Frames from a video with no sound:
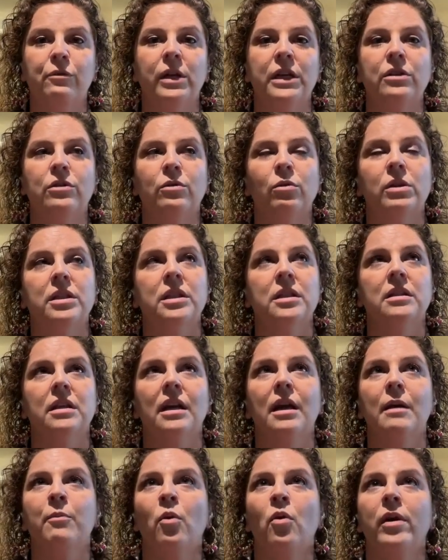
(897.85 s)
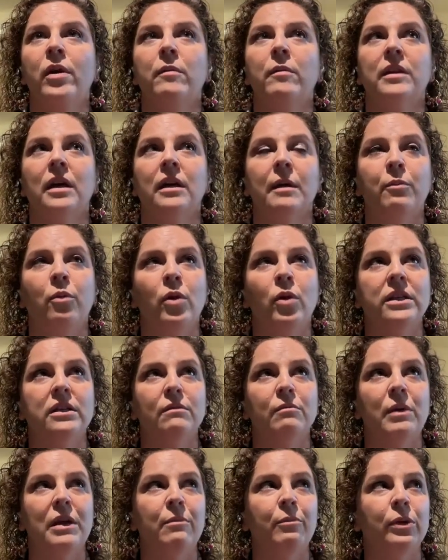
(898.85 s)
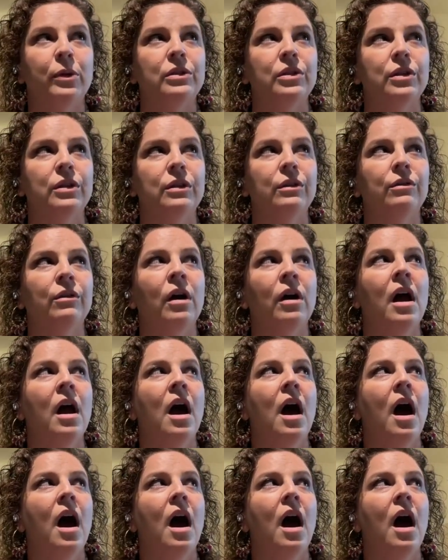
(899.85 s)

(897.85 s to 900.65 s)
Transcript: resources that I point some people to.